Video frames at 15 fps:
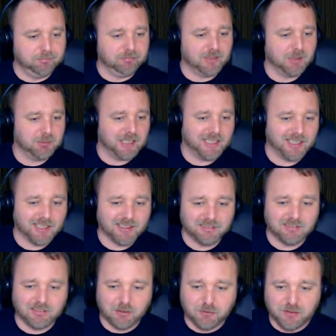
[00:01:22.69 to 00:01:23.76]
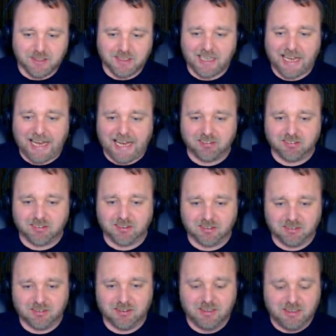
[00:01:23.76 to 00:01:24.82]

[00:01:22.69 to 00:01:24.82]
I'm going to get a different desk and